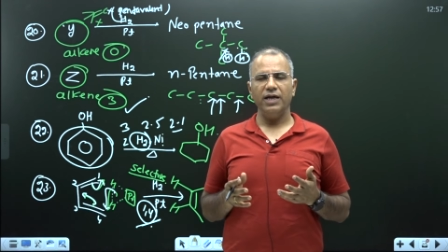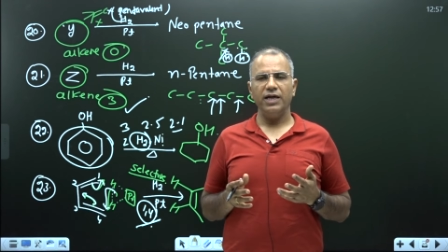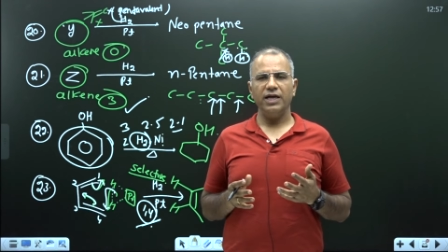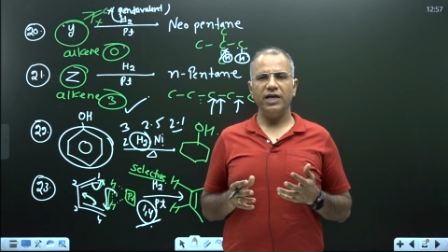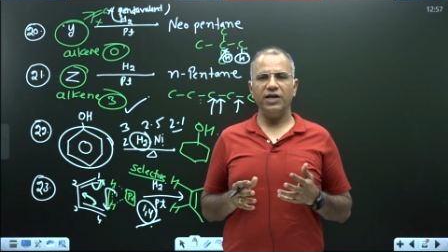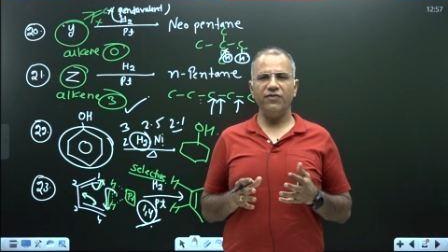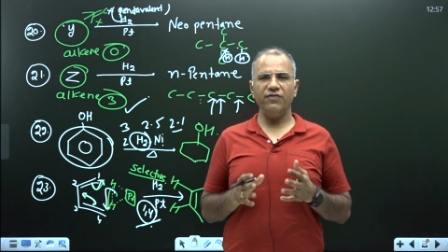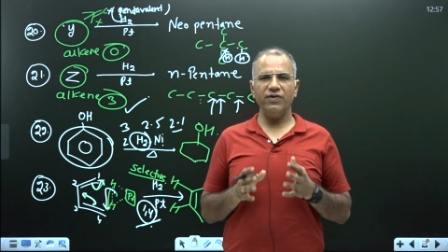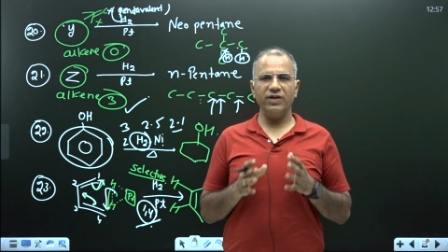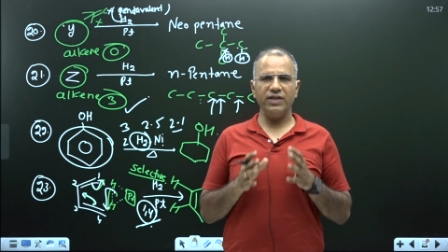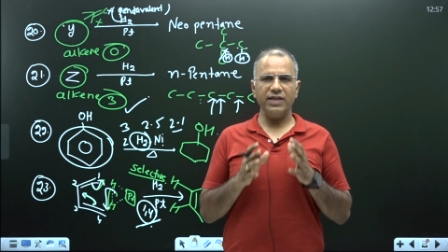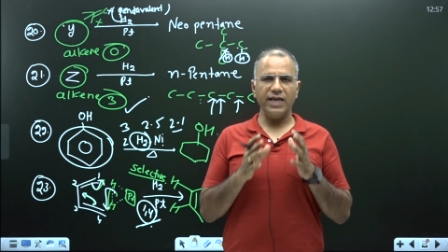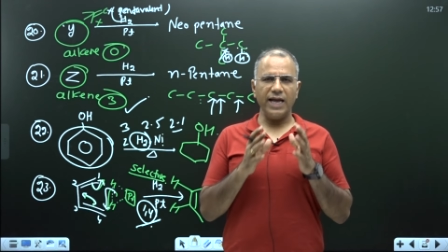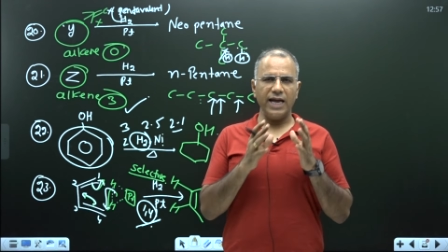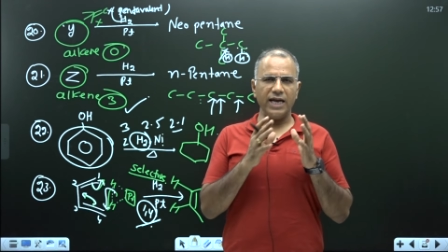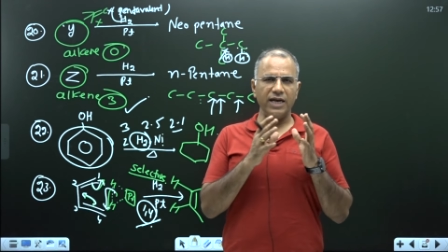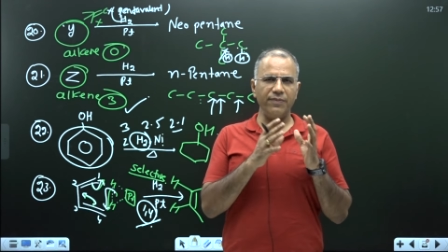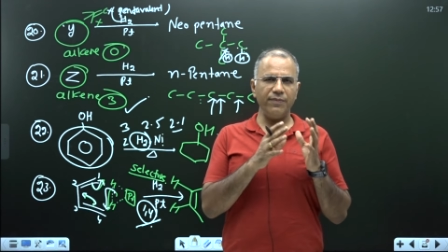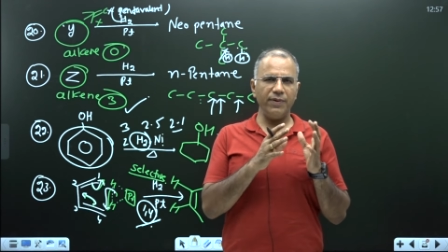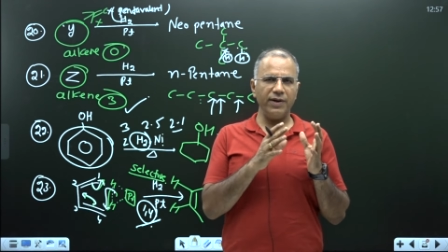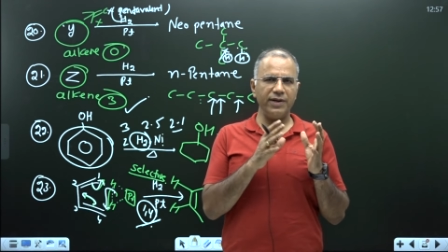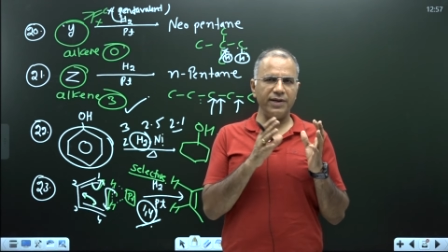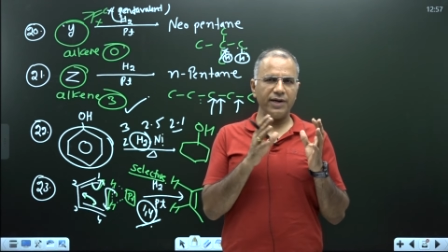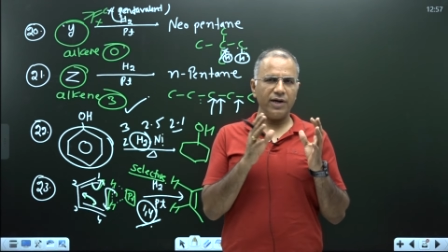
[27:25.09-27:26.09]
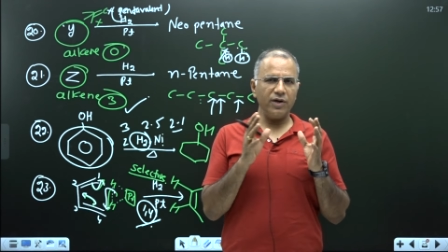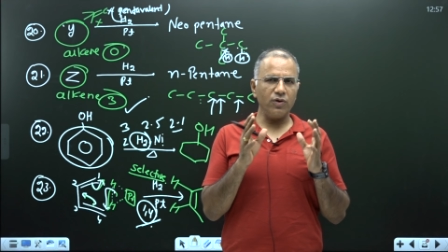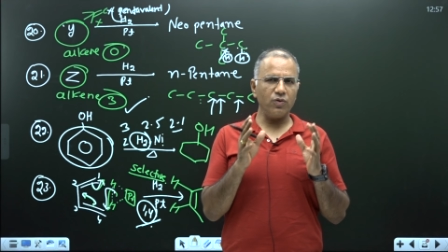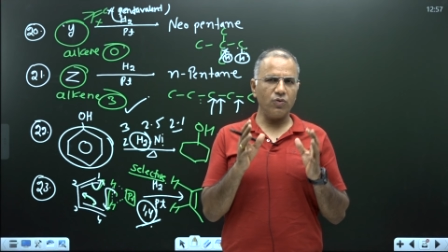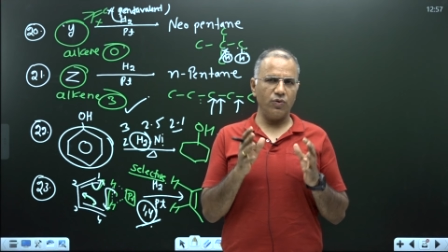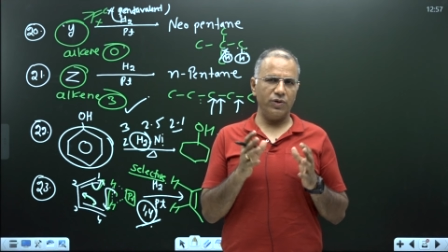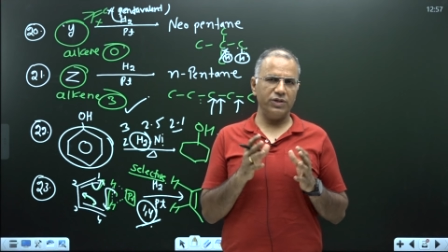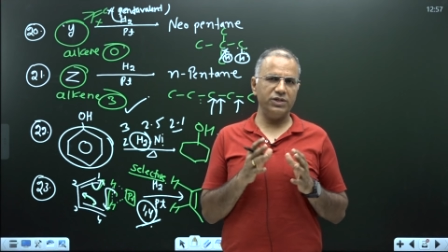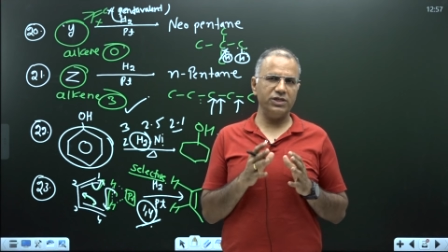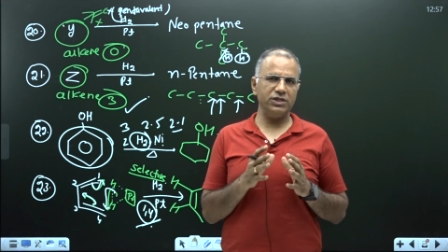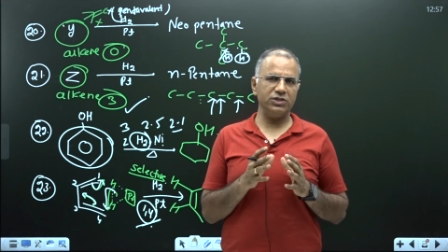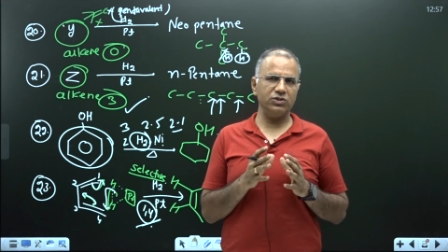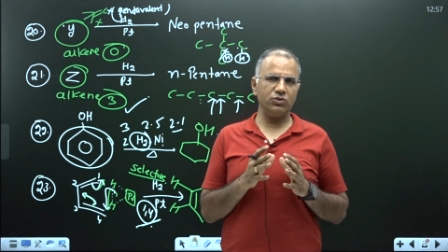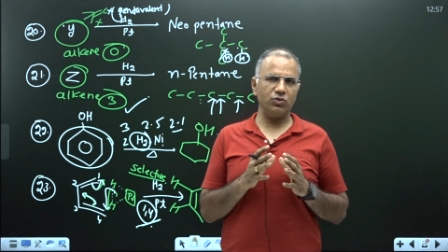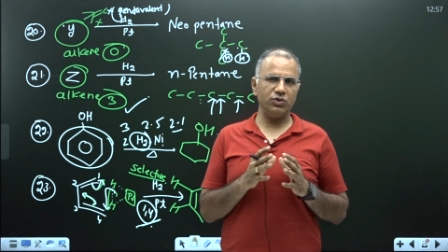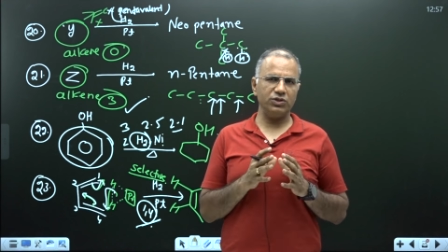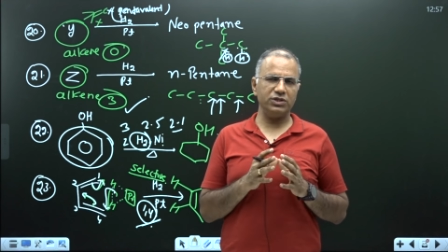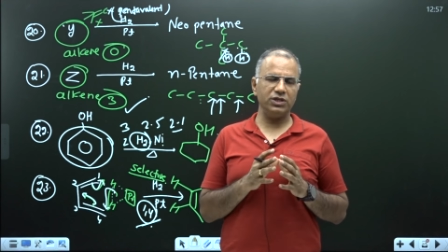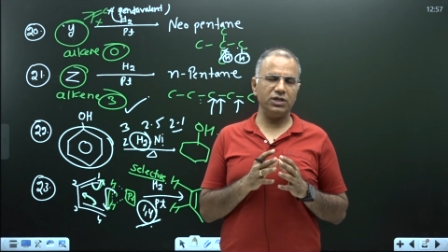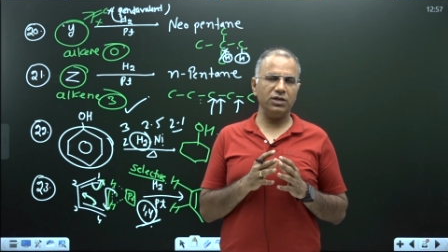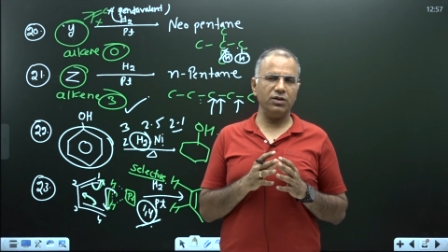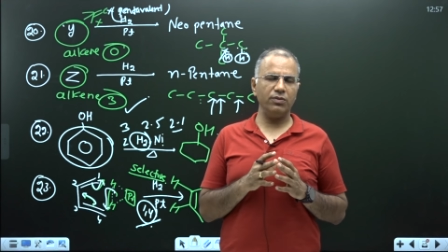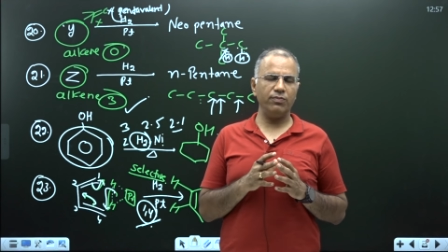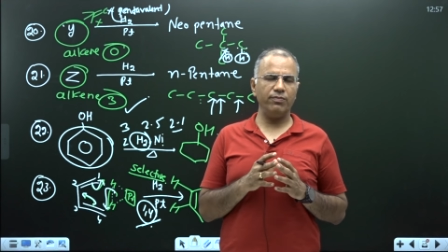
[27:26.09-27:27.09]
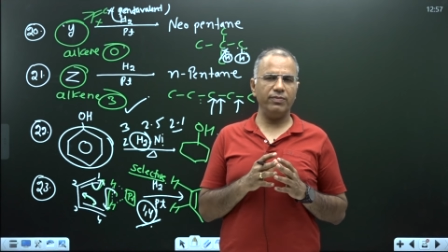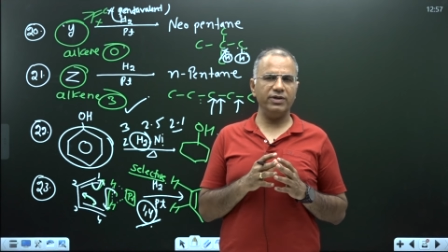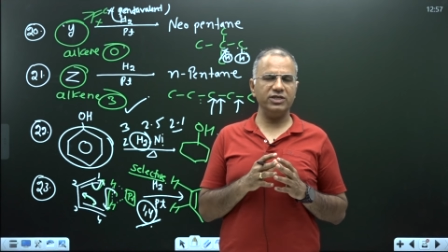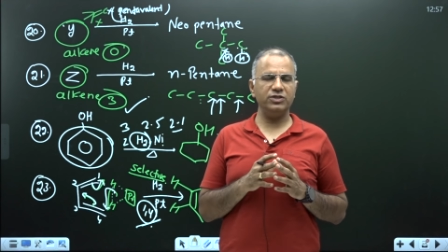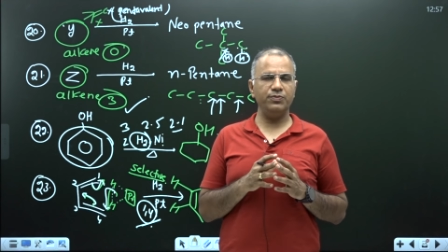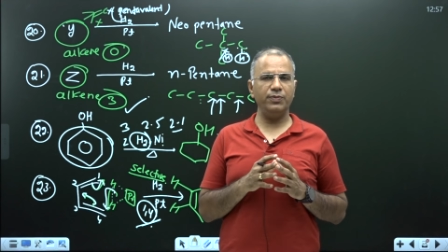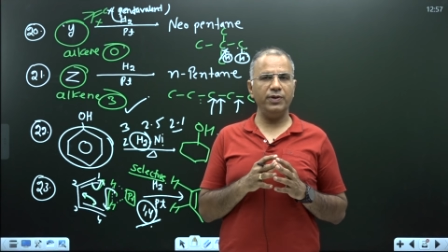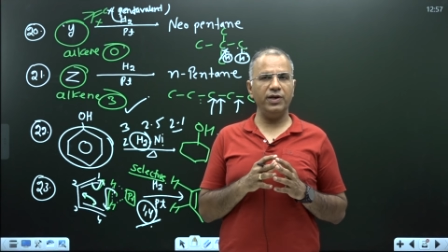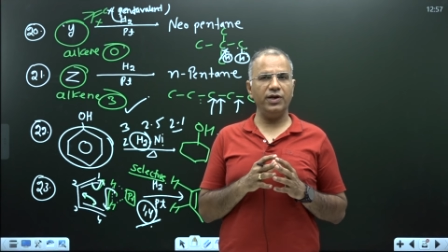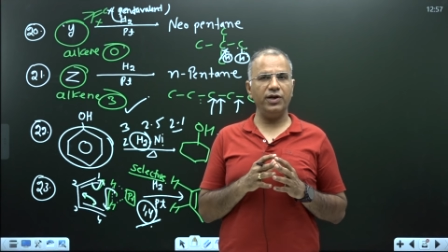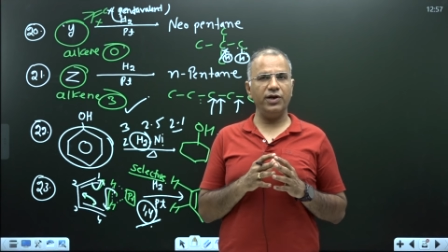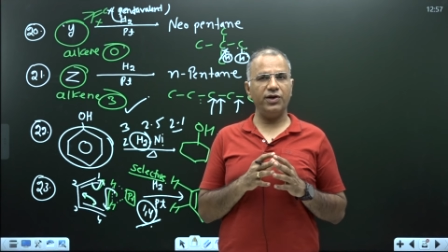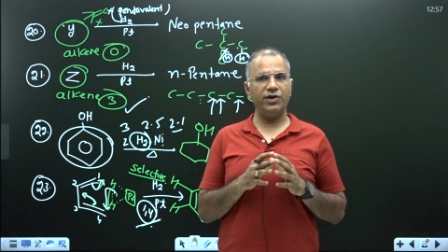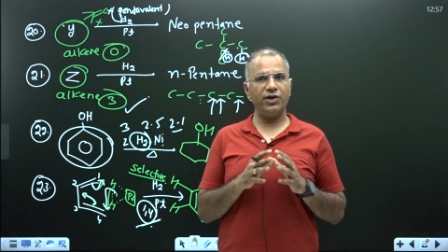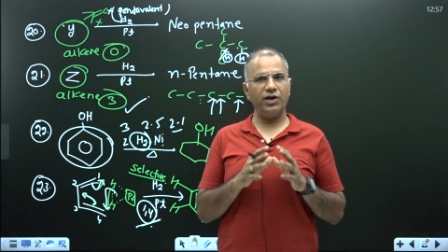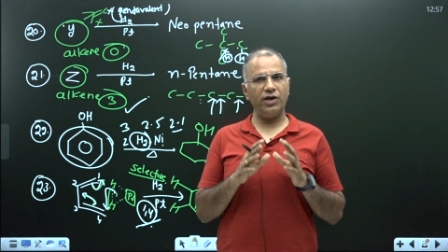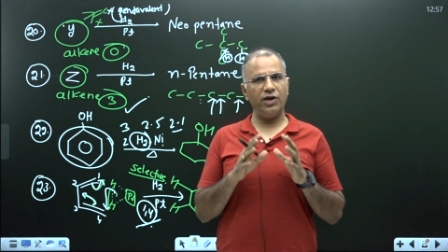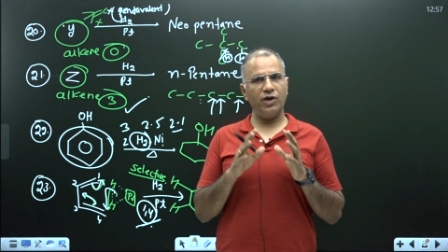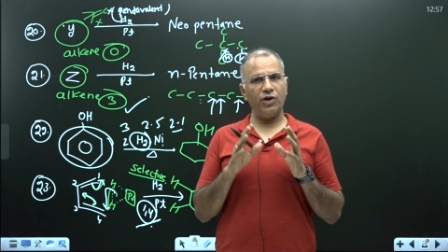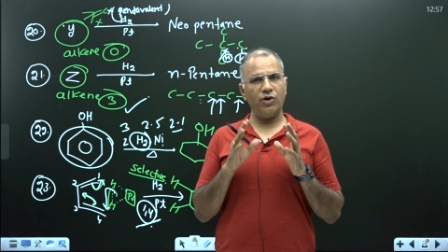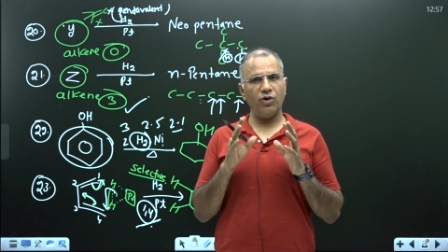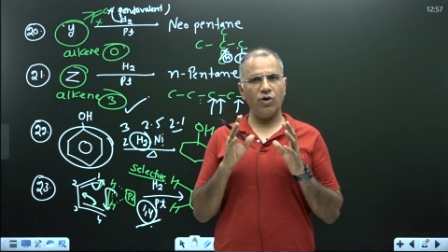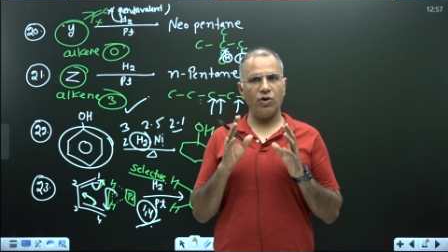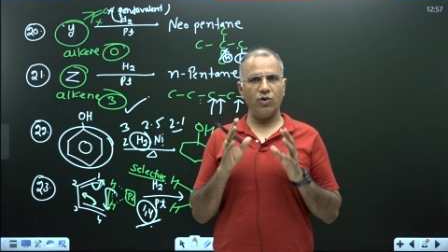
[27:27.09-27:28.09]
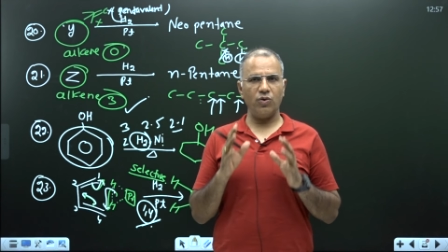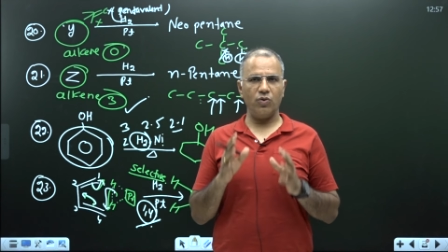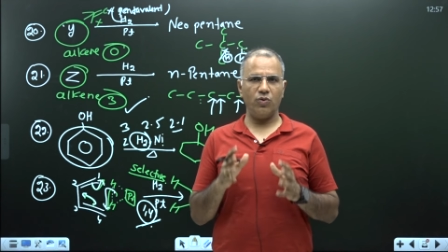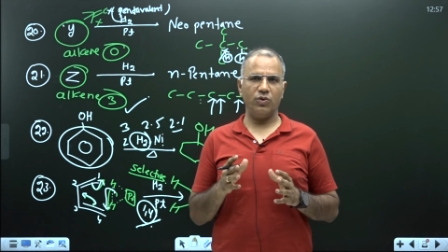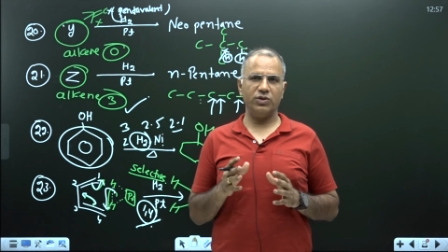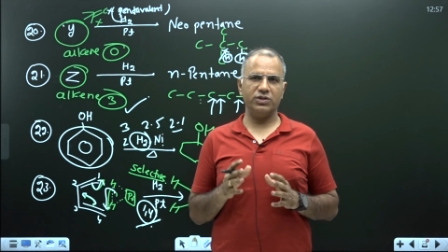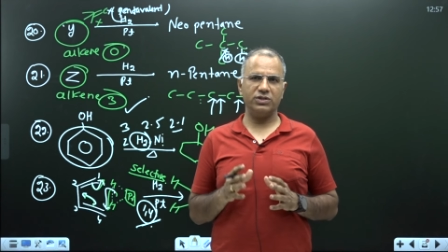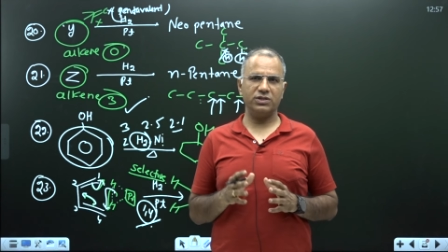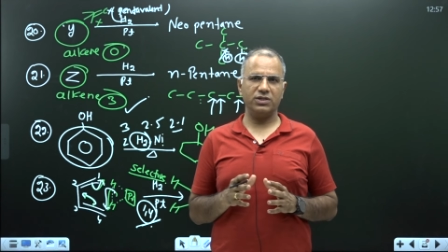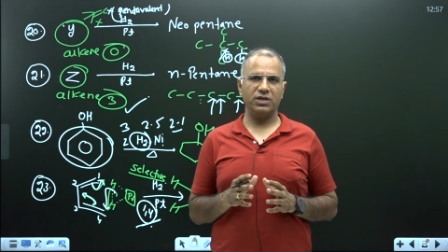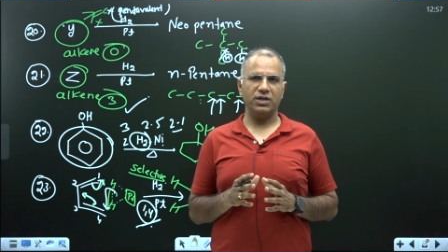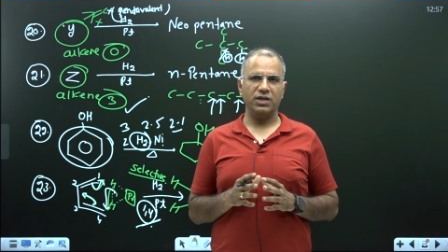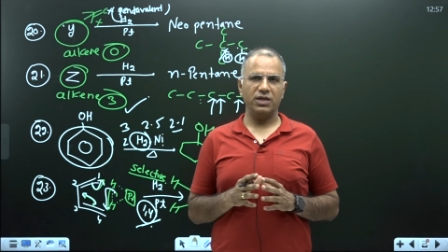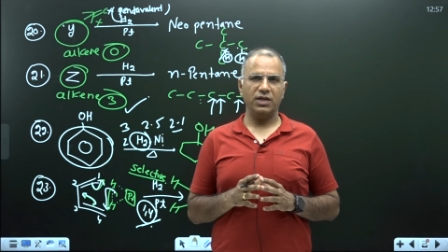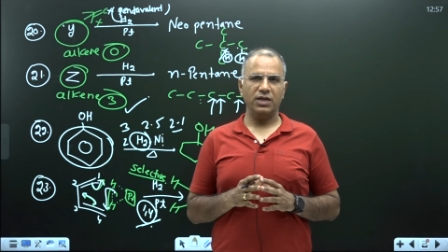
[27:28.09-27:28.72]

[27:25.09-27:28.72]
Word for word: Even the animated quizzes question must be written in your notes.